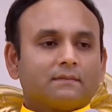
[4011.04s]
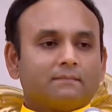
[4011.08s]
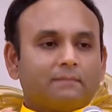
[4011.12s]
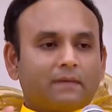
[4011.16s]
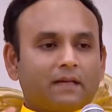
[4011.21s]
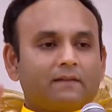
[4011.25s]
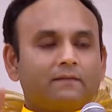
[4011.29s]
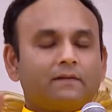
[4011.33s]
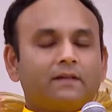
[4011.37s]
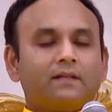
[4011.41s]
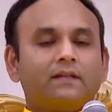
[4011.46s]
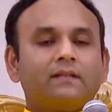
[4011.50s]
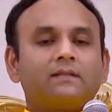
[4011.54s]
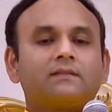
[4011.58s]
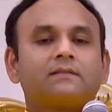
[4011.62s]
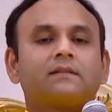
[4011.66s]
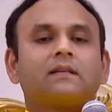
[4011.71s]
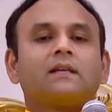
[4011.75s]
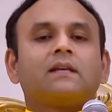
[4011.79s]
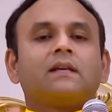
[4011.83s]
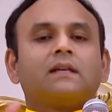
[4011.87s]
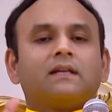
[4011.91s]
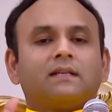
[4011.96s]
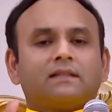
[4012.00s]
My way is
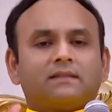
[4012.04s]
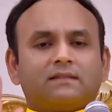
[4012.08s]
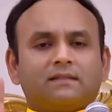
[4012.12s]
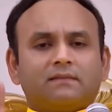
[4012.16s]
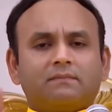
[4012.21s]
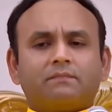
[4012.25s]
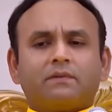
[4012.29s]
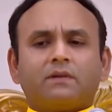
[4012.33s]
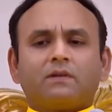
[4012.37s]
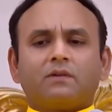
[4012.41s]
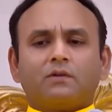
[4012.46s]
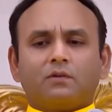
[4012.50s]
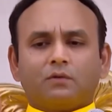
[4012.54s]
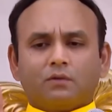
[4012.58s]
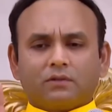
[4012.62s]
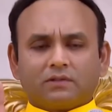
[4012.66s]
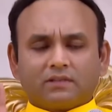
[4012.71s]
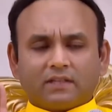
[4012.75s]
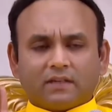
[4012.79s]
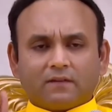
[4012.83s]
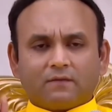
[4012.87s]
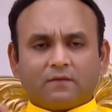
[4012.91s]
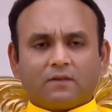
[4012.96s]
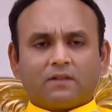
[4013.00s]
simple. Do
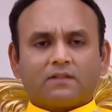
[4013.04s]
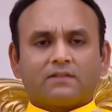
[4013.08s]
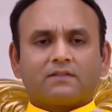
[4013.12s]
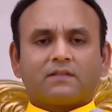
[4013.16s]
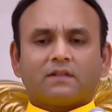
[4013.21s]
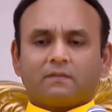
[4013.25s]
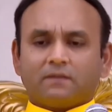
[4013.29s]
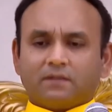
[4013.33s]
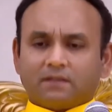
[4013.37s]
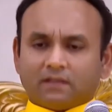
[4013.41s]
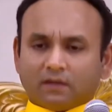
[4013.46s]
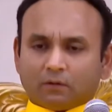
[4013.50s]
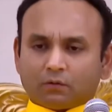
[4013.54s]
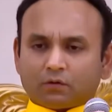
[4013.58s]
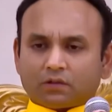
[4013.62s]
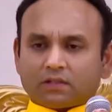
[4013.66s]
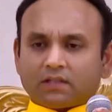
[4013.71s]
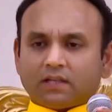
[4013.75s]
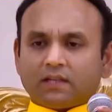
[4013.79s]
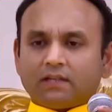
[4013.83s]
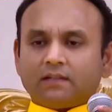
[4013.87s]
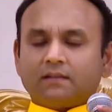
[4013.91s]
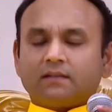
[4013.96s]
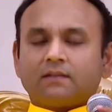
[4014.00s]
selfless service
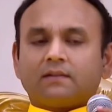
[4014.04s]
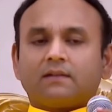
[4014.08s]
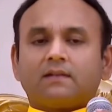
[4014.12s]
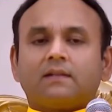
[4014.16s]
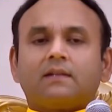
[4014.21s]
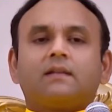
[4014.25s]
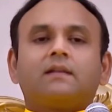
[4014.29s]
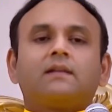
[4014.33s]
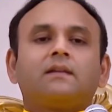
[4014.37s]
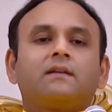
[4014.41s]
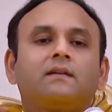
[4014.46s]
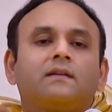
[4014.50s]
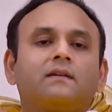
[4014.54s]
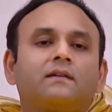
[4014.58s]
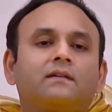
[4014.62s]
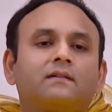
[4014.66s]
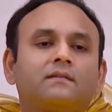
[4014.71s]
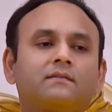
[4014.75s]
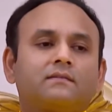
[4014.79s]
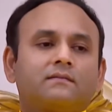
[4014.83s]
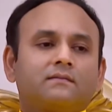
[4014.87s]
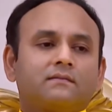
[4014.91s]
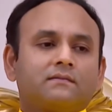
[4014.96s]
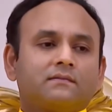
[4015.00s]
outside,
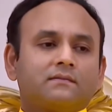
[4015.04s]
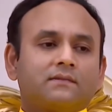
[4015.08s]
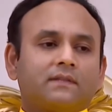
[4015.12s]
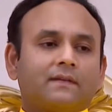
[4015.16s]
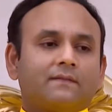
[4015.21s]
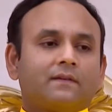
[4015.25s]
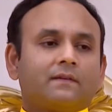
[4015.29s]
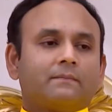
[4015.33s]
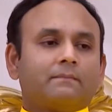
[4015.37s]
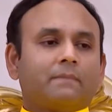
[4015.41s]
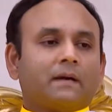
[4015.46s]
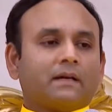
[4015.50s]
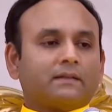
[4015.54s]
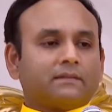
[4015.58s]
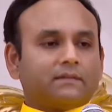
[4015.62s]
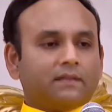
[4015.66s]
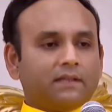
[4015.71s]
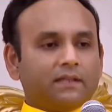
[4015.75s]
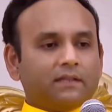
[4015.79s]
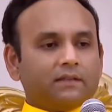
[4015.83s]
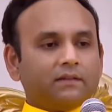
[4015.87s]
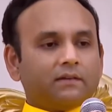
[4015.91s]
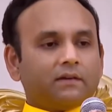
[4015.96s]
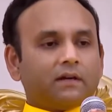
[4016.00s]
develop
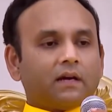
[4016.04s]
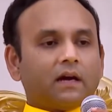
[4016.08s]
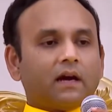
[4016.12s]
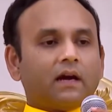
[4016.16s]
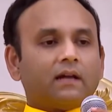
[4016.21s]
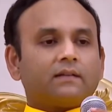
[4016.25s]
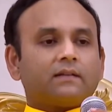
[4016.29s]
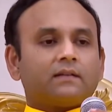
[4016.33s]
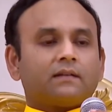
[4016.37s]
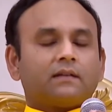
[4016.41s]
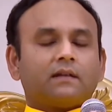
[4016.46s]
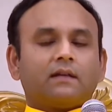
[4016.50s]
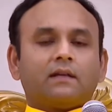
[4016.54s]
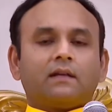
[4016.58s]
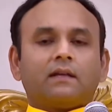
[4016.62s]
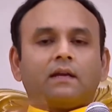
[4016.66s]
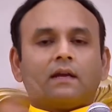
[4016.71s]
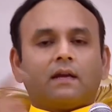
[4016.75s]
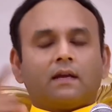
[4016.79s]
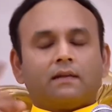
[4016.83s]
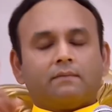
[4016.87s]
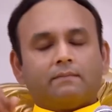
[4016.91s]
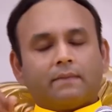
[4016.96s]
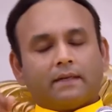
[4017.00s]
bhakti in your heart,
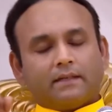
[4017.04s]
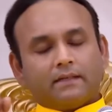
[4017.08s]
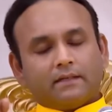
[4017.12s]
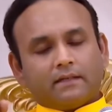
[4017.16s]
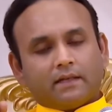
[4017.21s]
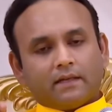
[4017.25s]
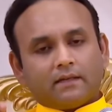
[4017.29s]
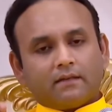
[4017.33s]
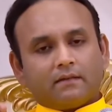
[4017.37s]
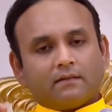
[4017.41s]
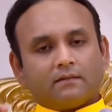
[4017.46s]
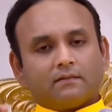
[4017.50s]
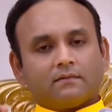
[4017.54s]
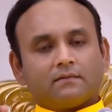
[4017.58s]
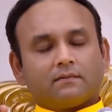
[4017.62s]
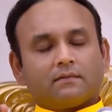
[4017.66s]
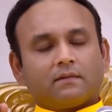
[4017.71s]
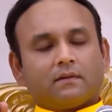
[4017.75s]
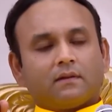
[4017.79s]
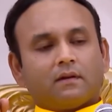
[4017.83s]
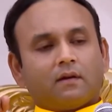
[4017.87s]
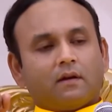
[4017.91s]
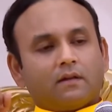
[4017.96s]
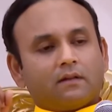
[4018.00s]
and meditate
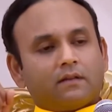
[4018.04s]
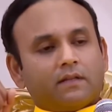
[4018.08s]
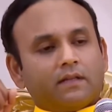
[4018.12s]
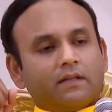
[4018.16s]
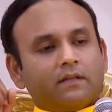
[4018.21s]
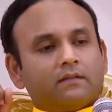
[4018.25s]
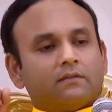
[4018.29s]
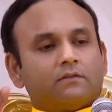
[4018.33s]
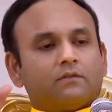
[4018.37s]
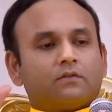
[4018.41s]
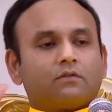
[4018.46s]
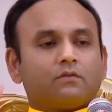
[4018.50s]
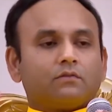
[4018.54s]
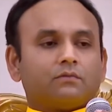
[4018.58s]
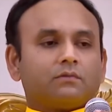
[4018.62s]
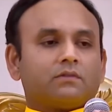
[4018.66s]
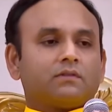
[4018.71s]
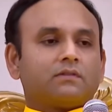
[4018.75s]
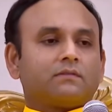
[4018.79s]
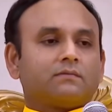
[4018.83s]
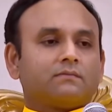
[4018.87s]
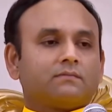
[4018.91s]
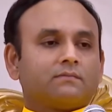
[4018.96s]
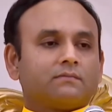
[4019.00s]
on the
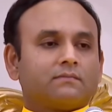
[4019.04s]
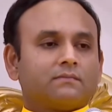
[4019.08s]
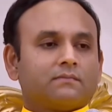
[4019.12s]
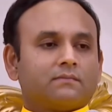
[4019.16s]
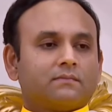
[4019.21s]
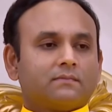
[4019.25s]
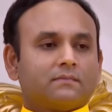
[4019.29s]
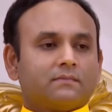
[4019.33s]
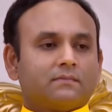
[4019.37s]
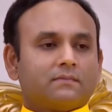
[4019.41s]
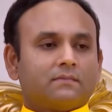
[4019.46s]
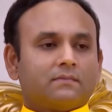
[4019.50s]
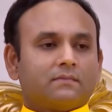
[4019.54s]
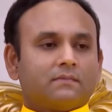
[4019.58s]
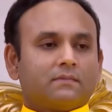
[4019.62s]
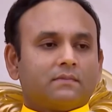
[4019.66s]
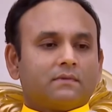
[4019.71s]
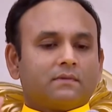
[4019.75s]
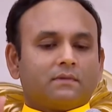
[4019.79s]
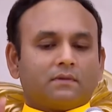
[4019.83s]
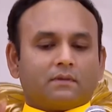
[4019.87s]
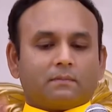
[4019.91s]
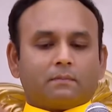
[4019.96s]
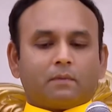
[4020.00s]
truth.
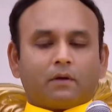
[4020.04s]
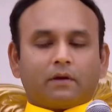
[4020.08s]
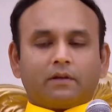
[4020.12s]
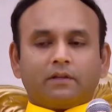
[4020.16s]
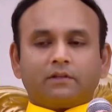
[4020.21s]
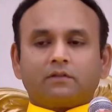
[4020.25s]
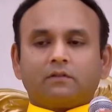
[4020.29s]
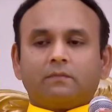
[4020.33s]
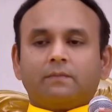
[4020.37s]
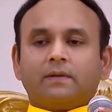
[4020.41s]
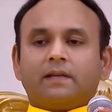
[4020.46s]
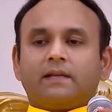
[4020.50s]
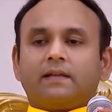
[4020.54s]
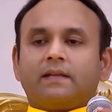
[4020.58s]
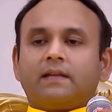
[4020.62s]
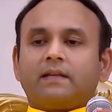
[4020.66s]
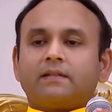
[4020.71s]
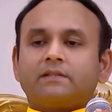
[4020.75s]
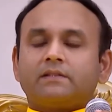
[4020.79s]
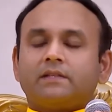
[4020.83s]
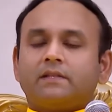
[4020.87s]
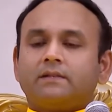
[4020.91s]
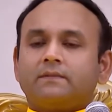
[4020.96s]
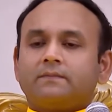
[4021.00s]
Your body should be
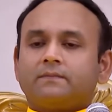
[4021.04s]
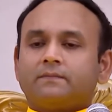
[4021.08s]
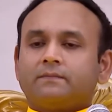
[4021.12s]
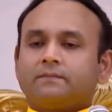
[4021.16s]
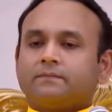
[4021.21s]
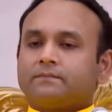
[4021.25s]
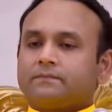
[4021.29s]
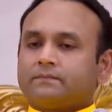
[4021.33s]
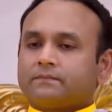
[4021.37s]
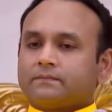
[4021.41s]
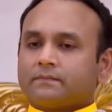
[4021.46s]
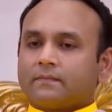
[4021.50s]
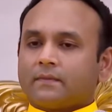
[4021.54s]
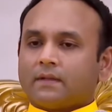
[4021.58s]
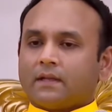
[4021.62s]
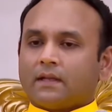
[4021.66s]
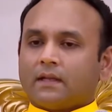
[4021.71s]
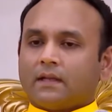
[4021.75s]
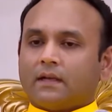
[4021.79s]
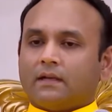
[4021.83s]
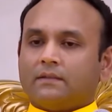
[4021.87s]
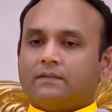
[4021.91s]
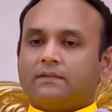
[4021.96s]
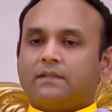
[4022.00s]
engaged in
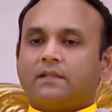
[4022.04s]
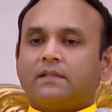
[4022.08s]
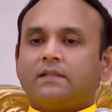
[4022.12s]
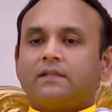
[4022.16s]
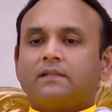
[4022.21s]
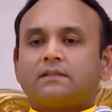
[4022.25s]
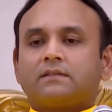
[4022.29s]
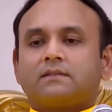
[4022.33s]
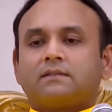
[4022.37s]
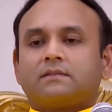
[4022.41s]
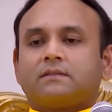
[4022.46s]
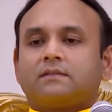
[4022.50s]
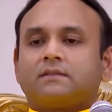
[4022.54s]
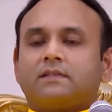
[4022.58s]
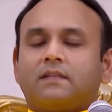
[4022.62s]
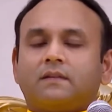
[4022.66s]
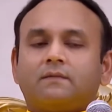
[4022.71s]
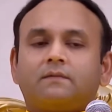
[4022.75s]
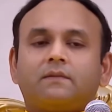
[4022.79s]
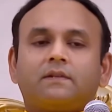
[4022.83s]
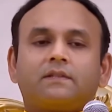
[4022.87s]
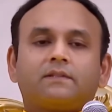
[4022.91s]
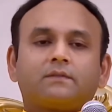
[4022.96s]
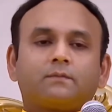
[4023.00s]
continuous
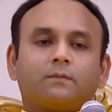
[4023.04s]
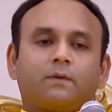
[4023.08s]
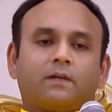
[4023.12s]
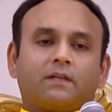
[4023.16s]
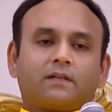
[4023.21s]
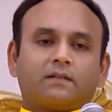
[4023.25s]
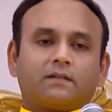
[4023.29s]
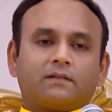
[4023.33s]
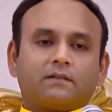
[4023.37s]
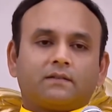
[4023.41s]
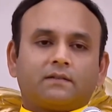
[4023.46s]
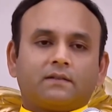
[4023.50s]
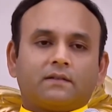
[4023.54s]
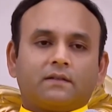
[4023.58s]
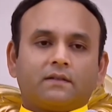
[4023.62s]
selfless work.